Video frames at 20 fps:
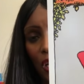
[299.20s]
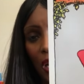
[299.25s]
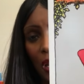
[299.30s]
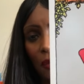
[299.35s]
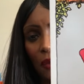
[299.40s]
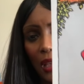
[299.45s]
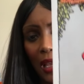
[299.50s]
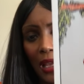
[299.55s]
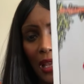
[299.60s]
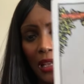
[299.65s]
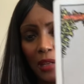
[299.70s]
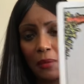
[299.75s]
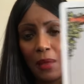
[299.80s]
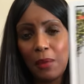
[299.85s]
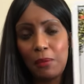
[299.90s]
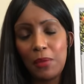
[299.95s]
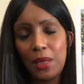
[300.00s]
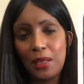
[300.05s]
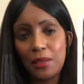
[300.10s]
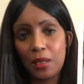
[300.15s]
you know, the hanged
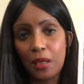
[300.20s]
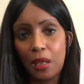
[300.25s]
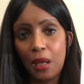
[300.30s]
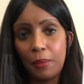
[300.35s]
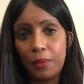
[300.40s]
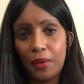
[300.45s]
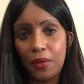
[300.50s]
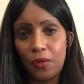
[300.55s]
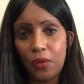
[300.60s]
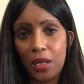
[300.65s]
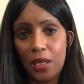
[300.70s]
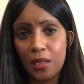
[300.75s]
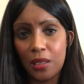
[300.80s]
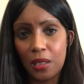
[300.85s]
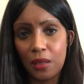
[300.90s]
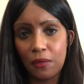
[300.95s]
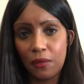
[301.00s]
man means a couple of things in